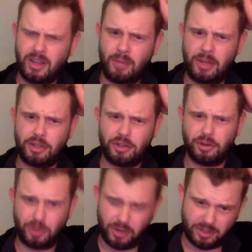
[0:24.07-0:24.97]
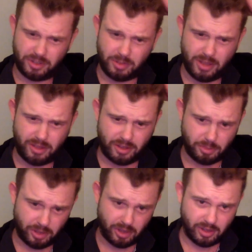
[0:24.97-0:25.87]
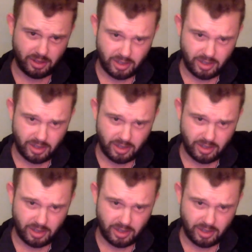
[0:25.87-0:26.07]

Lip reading: I'm not sure who Keith Smith is, but